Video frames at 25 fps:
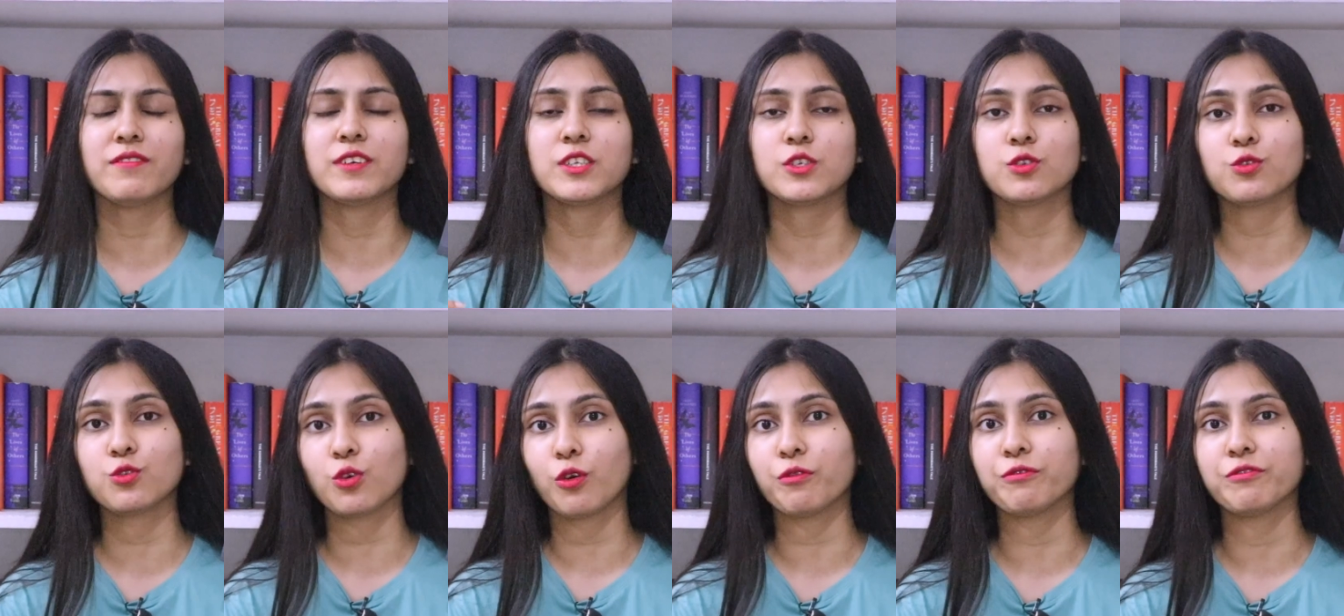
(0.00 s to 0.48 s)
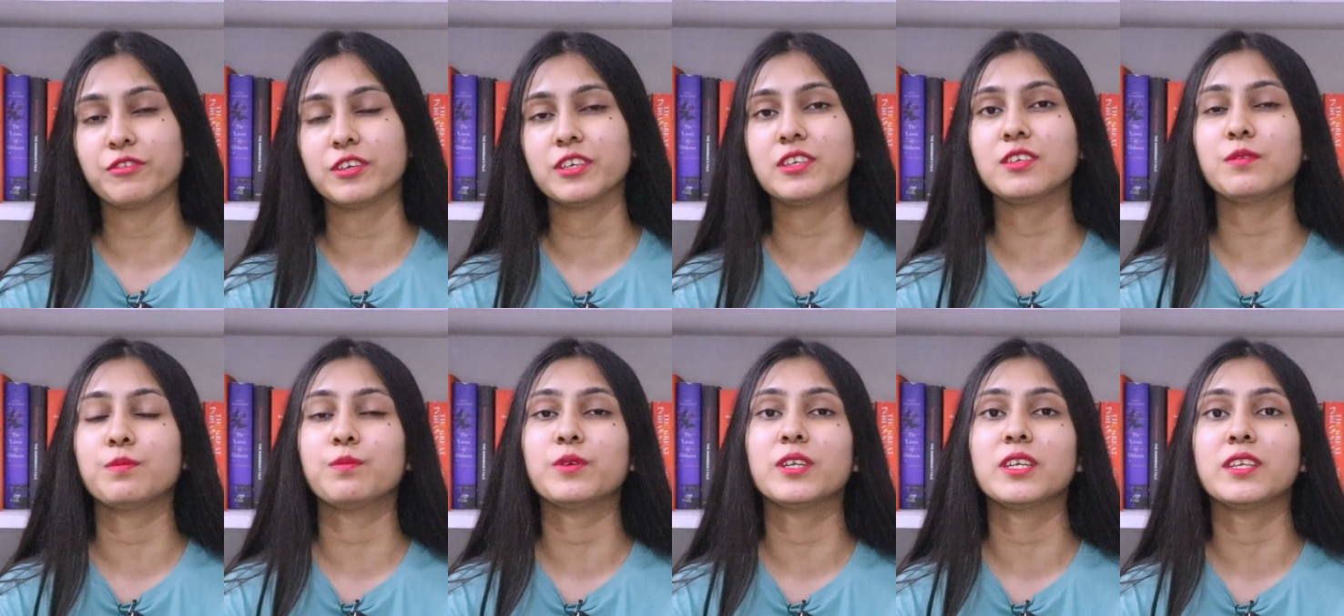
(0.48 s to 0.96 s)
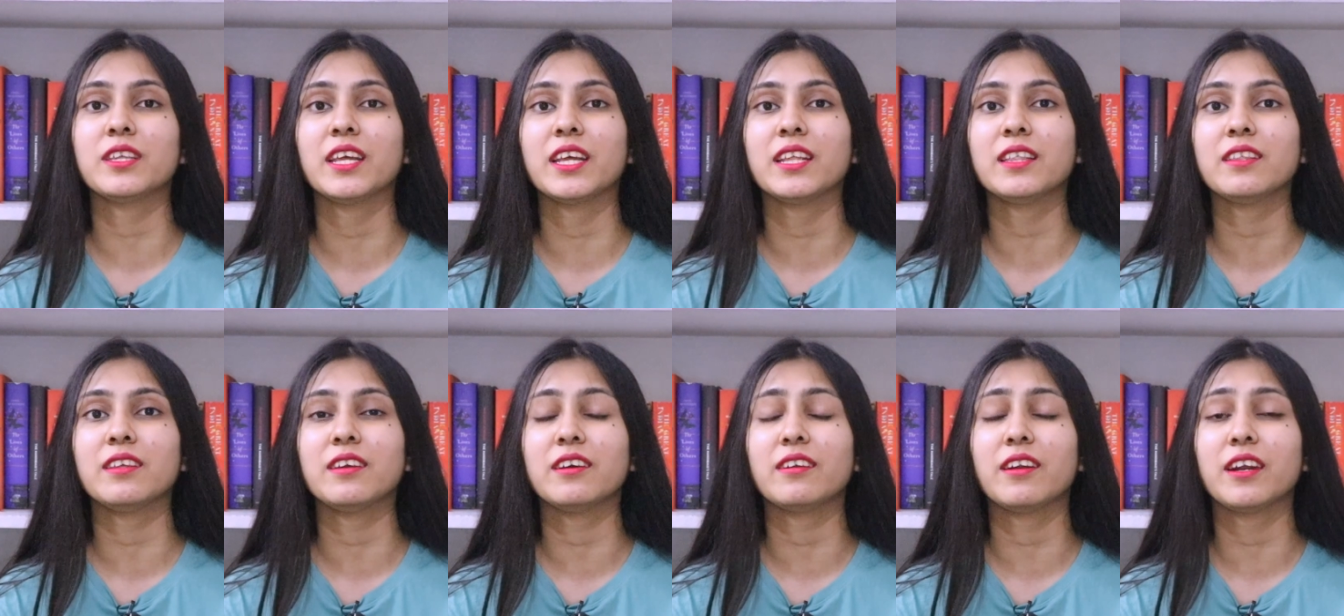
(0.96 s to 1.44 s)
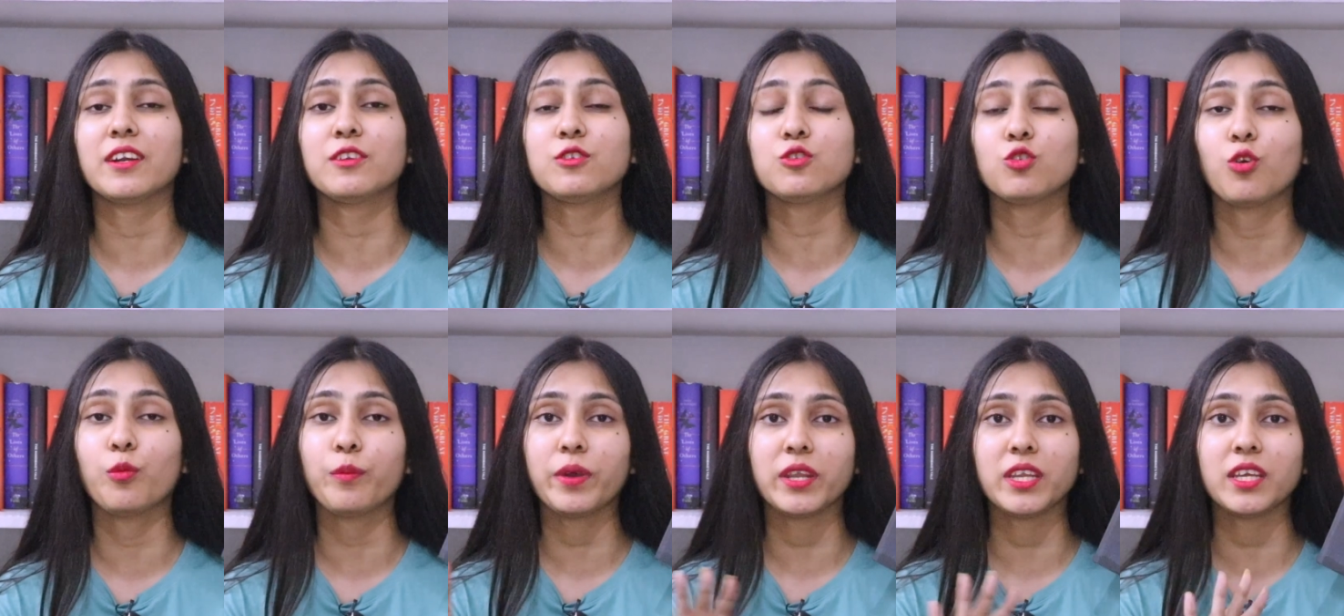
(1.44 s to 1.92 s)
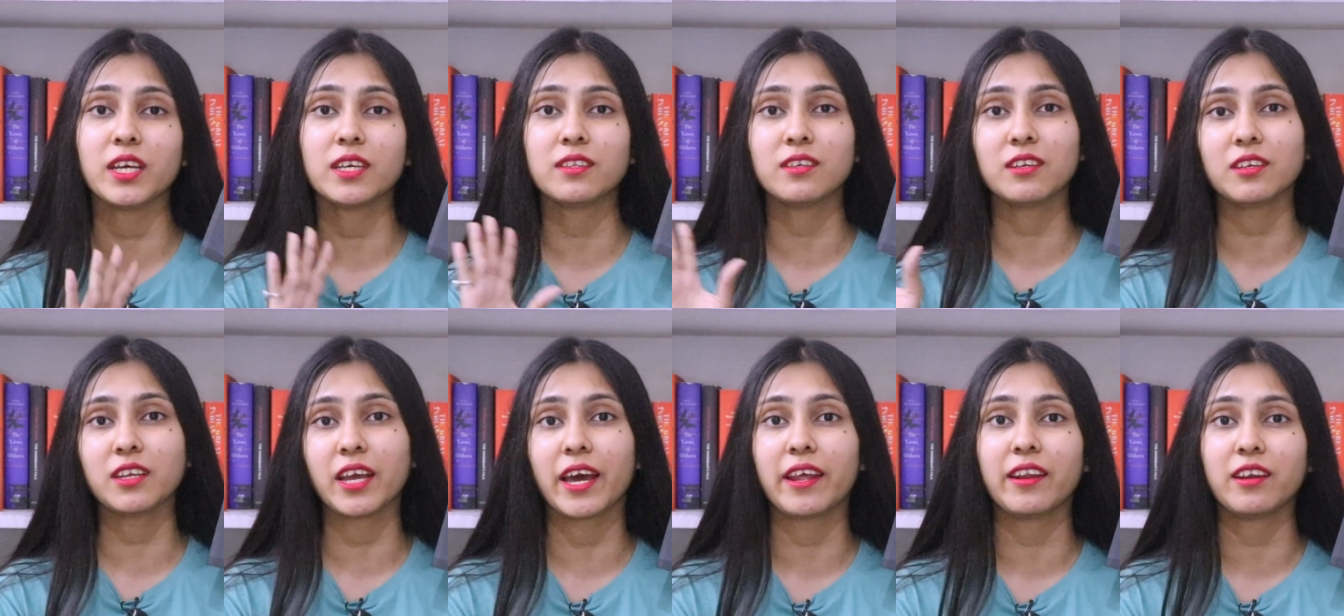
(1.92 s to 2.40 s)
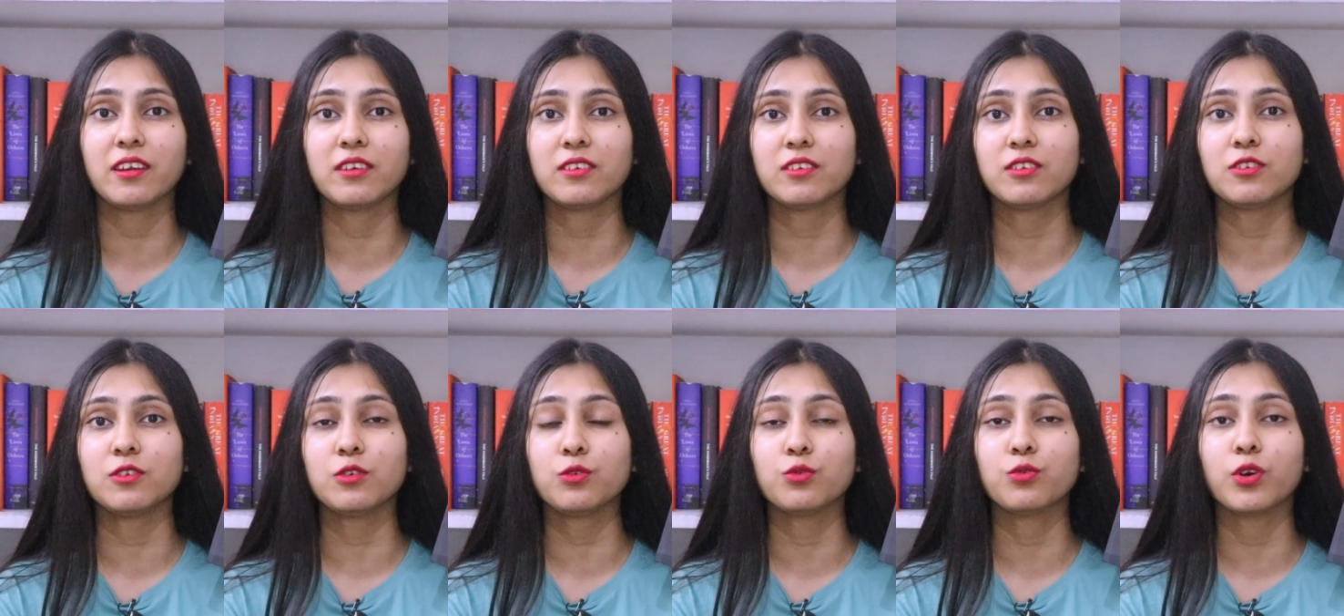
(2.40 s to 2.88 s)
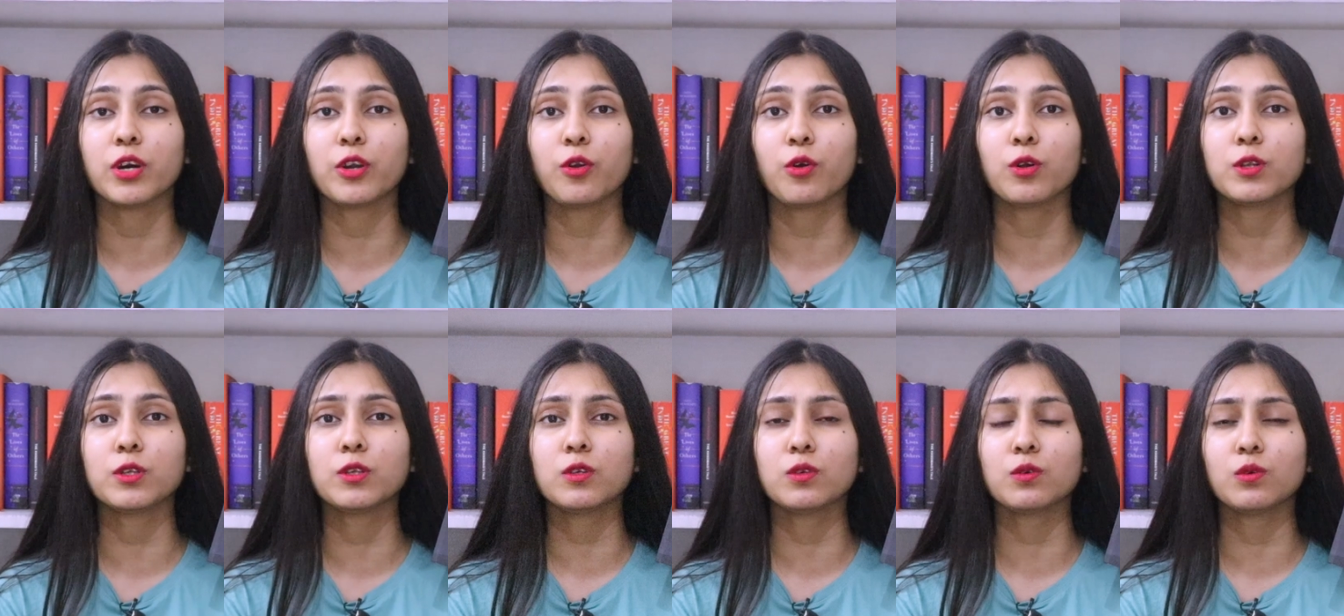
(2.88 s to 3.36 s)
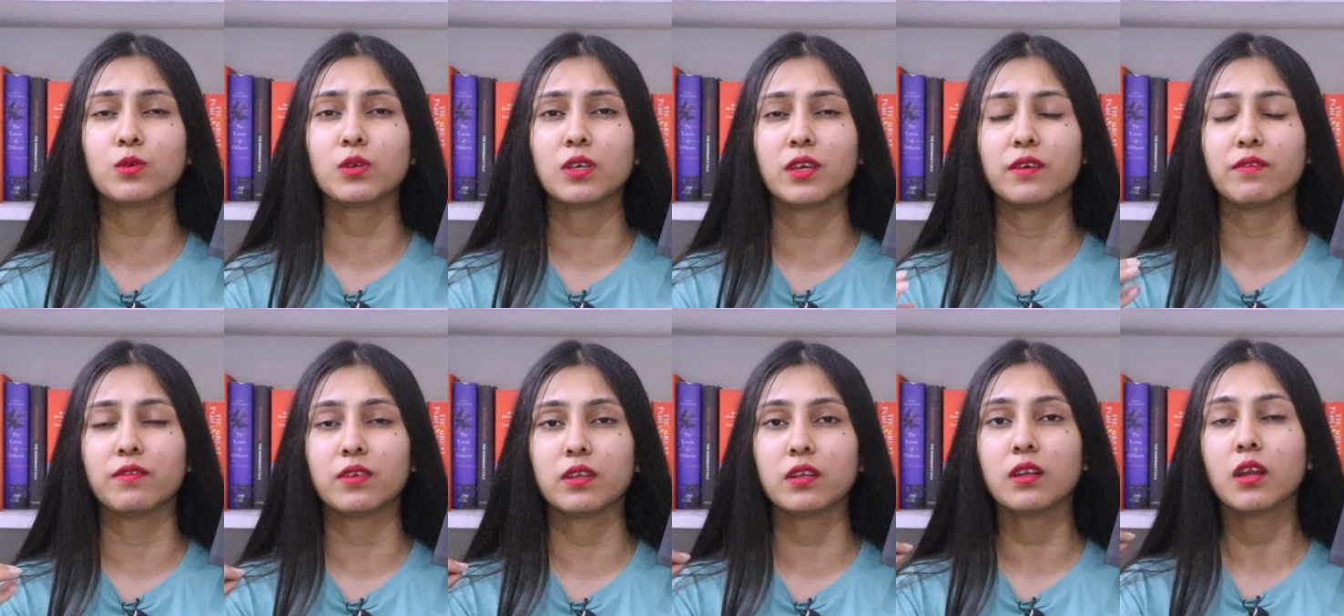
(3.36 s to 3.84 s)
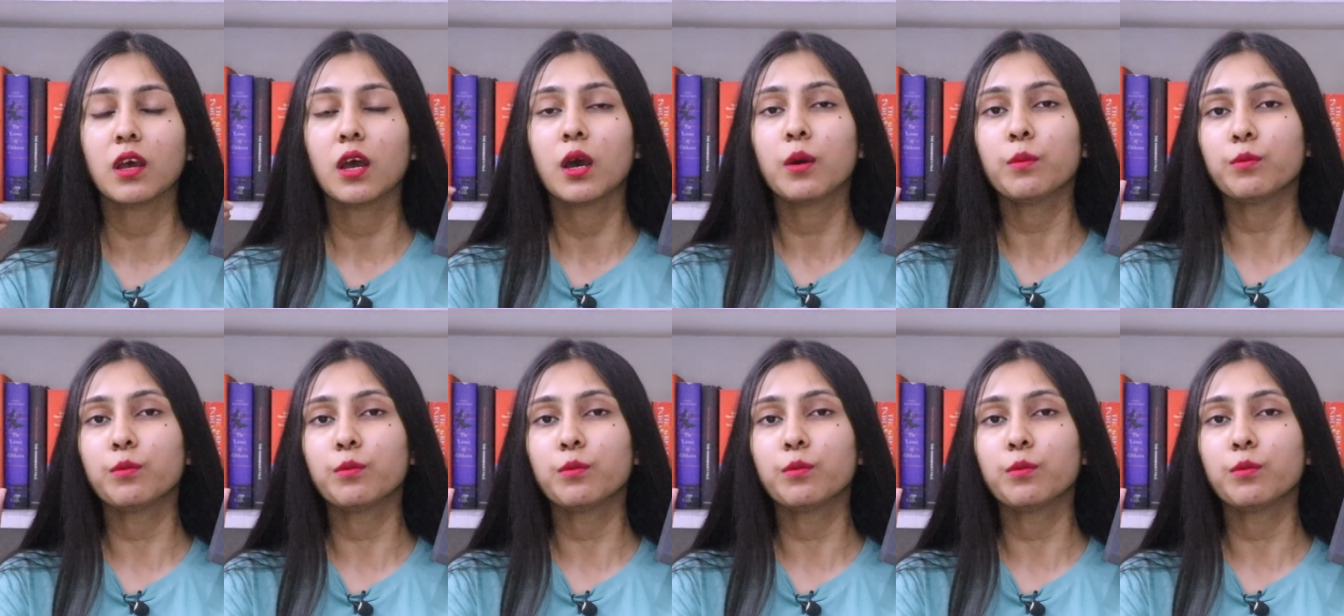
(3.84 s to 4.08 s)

which is obvious, but then there are so many other characters who are also given